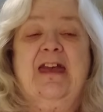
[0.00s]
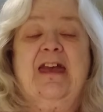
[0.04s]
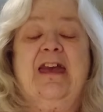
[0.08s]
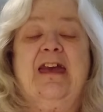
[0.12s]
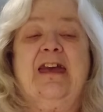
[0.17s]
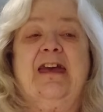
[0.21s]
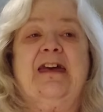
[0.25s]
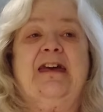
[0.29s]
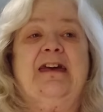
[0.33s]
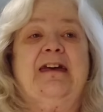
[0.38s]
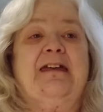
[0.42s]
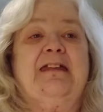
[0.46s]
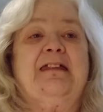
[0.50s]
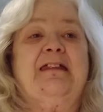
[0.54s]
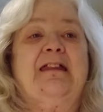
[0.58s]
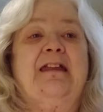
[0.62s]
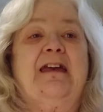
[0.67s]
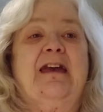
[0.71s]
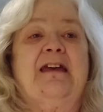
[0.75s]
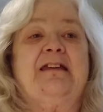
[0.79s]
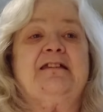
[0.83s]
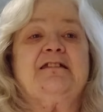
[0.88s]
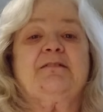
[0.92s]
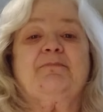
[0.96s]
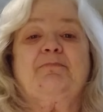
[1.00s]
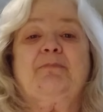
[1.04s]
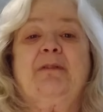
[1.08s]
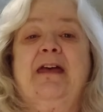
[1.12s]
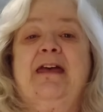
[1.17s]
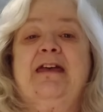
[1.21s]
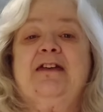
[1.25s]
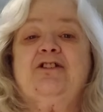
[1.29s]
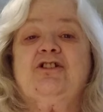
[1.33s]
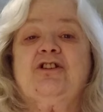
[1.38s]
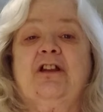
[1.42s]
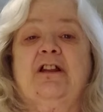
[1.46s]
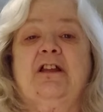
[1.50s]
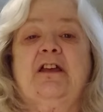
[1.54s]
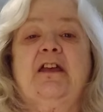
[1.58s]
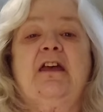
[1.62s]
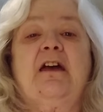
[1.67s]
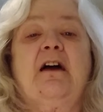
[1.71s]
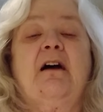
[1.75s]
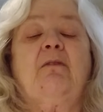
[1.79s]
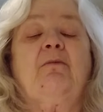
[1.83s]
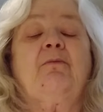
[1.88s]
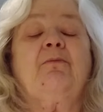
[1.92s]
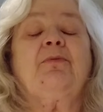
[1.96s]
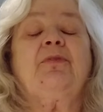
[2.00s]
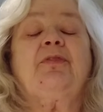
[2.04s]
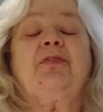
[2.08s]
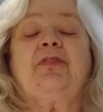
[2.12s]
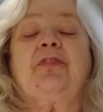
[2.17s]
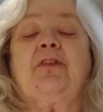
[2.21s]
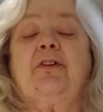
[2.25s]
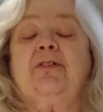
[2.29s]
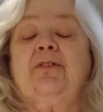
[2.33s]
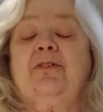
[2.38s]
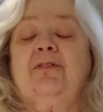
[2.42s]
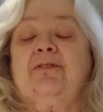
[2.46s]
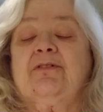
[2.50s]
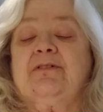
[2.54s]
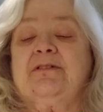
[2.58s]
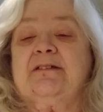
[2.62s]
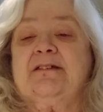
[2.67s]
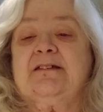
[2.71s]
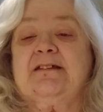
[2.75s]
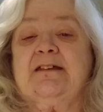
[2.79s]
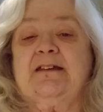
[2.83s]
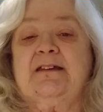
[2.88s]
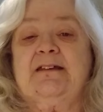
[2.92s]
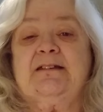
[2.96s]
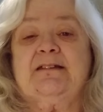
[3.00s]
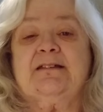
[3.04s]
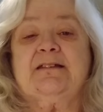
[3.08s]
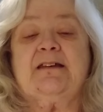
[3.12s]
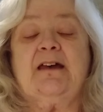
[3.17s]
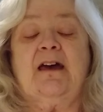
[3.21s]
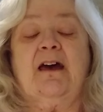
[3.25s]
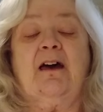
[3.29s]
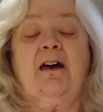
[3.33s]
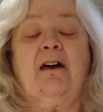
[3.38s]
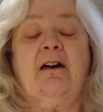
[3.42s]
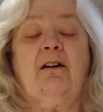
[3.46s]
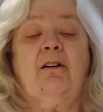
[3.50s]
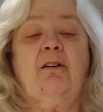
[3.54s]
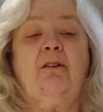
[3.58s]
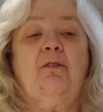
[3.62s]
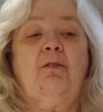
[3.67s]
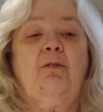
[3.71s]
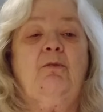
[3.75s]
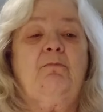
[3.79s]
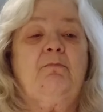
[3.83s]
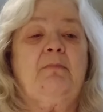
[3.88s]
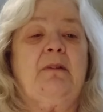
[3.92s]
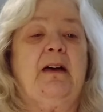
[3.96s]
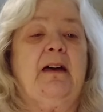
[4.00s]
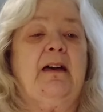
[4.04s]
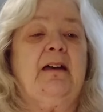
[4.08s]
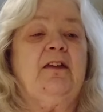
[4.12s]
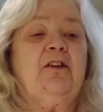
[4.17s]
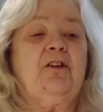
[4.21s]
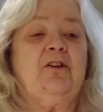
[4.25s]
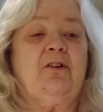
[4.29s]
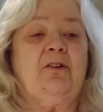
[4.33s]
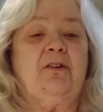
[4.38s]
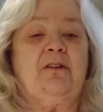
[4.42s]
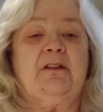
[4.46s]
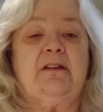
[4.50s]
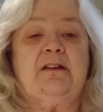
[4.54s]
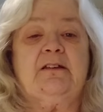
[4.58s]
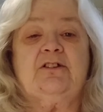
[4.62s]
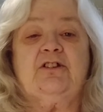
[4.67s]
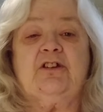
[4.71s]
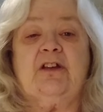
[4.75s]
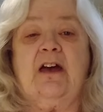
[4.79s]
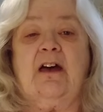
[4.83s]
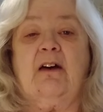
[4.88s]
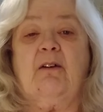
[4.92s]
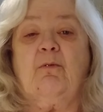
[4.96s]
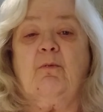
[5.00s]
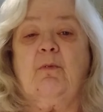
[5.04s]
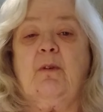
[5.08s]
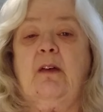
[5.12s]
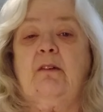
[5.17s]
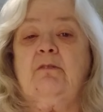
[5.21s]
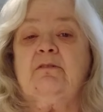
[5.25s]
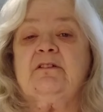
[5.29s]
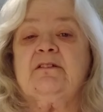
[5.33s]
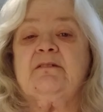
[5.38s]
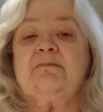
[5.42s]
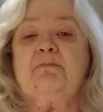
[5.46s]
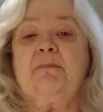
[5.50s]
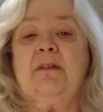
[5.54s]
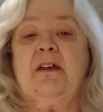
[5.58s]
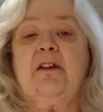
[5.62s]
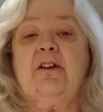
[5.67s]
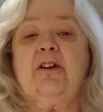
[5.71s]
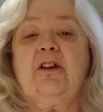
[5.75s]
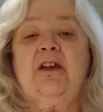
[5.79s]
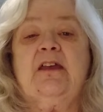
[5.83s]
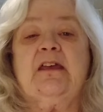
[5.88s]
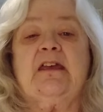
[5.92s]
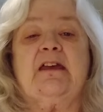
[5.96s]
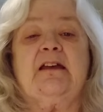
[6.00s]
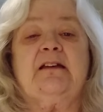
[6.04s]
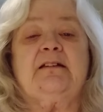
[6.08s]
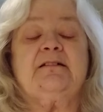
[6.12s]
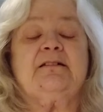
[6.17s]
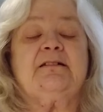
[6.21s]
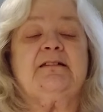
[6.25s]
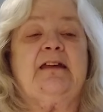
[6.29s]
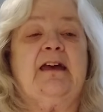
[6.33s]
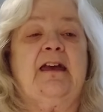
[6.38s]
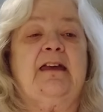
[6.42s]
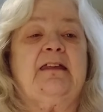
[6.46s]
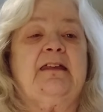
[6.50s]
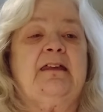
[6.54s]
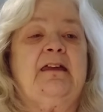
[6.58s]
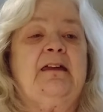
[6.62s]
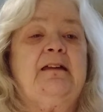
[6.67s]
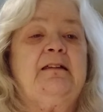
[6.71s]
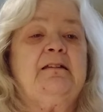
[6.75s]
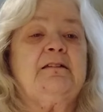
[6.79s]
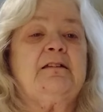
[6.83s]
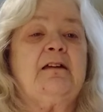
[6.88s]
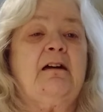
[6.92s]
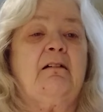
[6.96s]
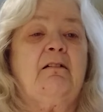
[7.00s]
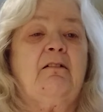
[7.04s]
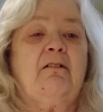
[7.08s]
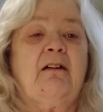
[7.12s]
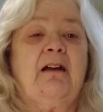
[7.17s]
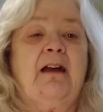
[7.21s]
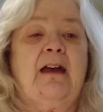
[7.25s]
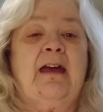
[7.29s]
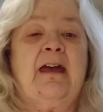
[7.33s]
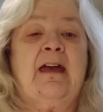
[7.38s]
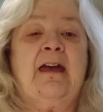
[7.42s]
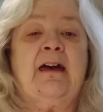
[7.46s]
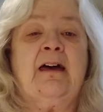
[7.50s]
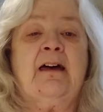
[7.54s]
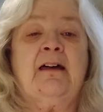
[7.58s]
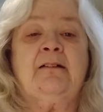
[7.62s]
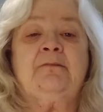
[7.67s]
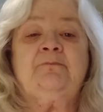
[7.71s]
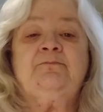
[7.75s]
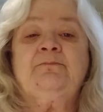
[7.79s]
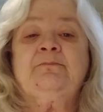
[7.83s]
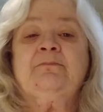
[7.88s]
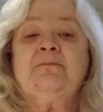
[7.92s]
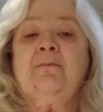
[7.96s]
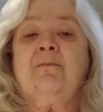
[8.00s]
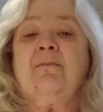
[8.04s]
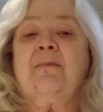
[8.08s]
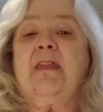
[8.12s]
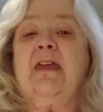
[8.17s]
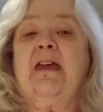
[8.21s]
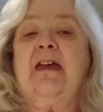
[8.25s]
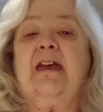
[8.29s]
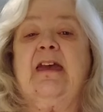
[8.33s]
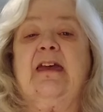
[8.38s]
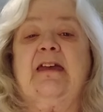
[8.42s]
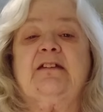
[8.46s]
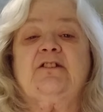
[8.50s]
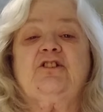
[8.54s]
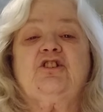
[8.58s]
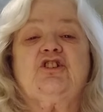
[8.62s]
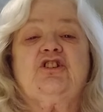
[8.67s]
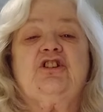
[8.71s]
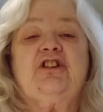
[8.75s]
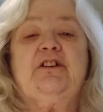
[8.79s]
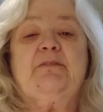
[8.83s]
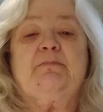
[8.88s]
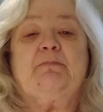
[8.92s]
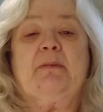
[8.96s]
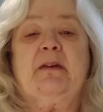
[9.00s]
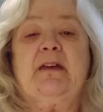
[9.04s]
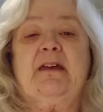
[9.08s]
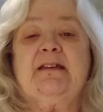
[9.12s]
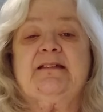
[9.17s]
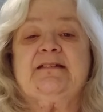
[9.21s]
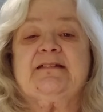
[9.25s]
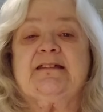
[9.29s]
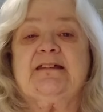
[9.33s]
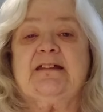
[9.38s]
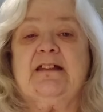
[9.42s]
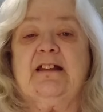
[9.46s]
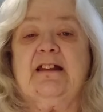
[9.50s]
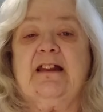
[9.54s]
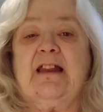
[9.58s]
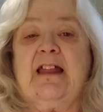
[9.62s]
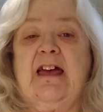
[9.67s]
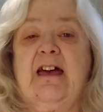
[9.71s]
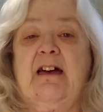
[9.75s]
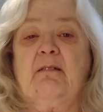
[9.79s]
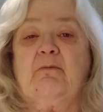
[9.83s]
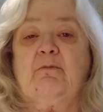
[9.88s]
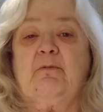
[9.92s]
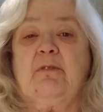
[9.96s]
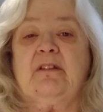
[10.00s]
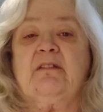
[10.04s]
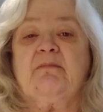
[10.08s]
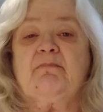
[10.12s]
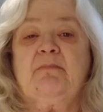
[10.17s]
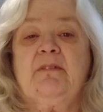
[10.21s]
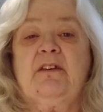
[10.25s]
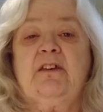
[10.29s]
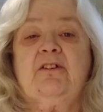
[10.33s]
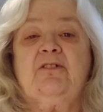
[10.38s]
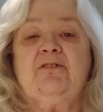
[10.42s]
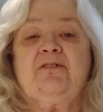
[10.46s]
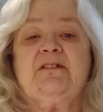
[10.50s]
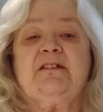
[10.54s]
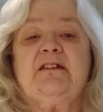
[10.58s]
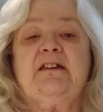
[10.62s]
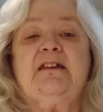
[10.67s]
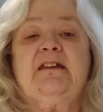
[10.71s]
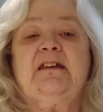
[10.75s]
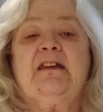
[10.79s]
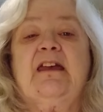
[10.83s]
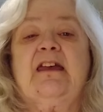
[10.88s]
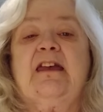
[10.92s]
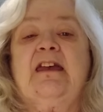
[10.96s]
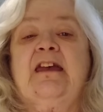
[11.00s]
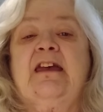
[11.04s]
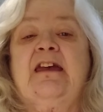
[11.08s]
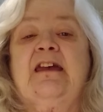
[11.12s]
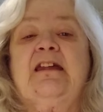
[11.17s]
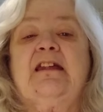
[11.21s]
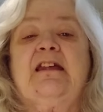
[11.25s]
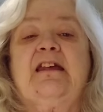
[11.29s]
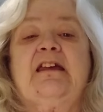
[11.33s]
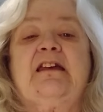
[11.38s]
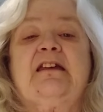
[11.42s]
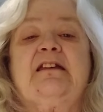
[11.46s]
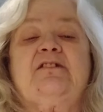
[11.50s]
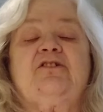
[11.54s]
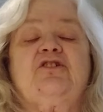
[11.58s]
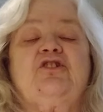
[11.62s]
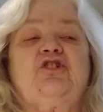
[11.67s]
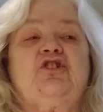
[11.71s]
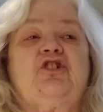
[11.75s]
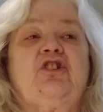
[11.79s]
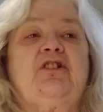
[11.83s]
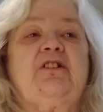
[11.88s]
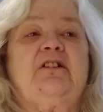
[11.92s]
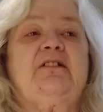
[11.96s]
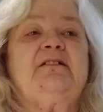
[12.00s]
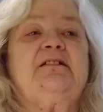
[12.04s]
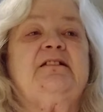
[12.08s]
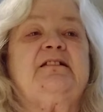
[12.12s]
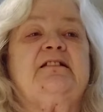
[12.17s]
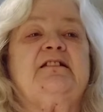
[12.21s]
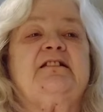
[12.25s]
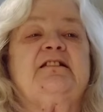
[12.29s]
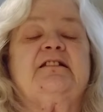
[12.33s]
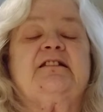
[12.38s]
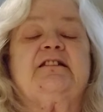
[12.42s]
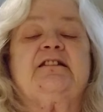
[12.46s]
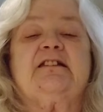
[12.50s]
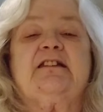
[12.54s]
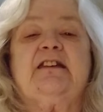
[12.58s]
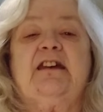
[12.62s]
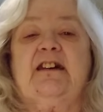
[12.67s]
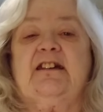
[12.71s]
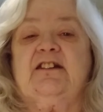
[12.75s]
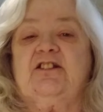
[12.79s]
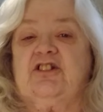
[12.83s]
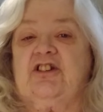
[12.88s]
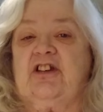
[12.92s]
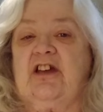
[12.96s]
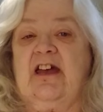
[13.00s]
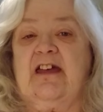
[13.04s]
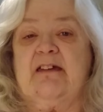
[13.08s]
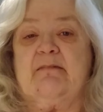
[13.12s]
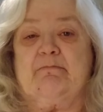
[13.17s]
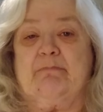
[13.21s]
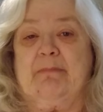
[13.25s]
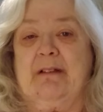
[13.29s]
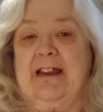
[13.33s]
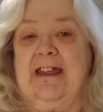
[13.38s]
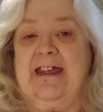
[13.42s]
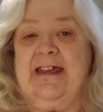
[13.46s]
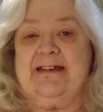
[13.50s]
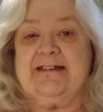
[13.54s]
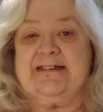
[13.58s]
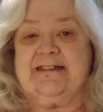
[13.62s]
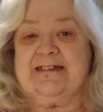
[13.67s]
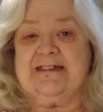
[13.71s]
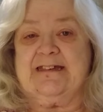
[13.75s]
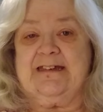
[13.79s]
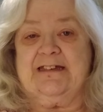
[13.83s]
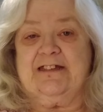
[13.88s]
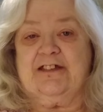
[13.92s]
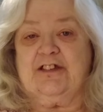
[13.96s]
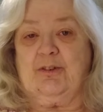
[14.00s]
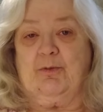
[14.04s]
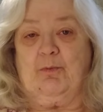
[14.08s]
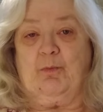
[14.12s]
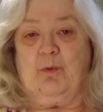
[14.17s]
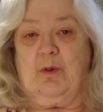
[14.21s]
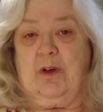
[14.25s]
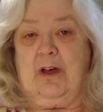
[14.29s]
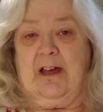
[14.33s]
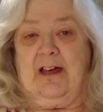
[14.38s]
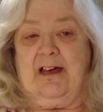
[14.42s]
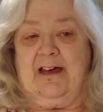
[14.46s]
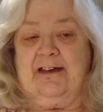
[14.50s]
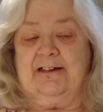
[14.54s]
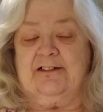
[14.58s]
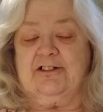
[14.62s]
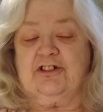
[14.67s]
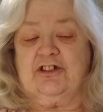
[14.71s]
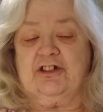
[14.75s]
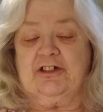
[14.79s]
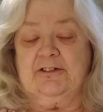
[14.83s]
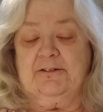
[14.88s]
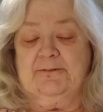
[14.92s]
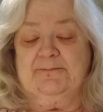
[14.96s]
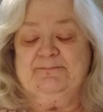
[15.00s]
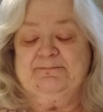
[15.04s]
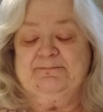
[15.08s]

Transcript: And especially on Thursdays. Oh my goodness, y'all. Rosemary gets that guitar out and she picks it along with music. It is just such a blessing to watch.